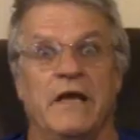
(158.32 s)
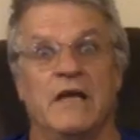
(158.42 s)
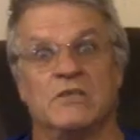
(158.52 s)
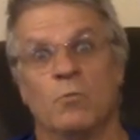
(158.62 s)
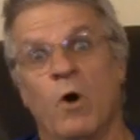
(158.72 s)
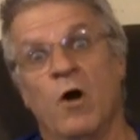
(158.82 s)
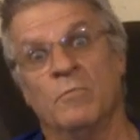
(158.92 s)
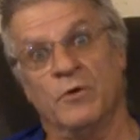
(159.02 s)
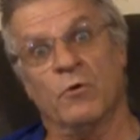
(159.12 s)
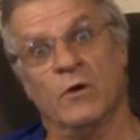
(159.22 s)
He's a
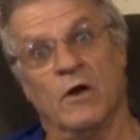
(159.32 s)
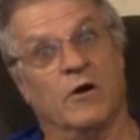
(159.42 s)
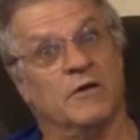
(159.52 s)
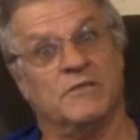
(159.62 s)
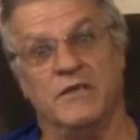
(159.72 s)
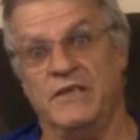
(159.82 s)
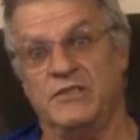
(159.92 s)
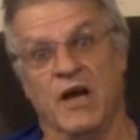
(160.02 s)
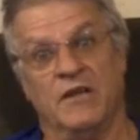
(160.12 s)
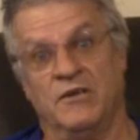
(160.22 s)
wall mural artist and
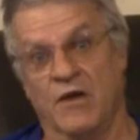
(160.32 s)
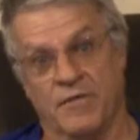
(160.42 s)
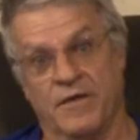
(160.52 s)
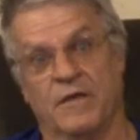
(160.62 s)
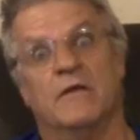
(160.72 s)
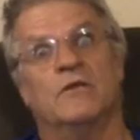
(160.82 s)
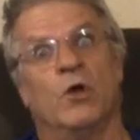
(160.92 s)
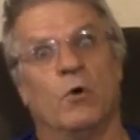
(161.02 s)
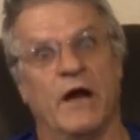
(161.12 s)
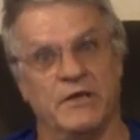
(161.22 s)
he's got nothing.
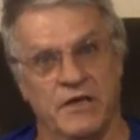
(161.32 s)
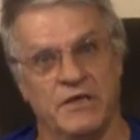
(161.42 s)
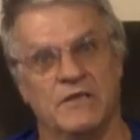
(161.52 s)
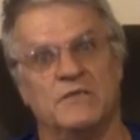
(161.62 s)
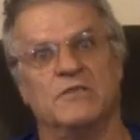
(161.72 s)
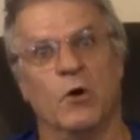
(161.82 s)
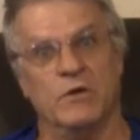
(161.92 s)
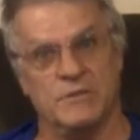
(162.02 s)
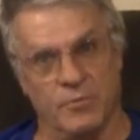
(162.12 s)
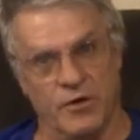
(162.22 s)
No ideas,
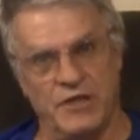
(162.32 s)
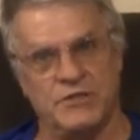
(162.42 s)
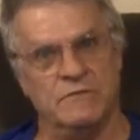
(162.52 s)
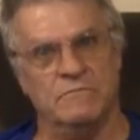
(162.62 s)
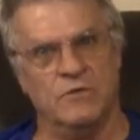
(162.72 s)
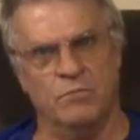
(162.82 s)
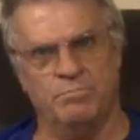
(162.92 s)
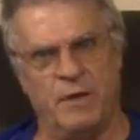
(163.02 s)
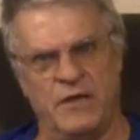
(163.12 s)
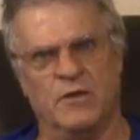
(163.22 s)
no inspiration, no
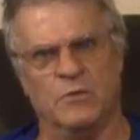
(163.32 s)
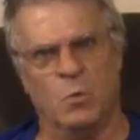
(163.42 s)
paint on the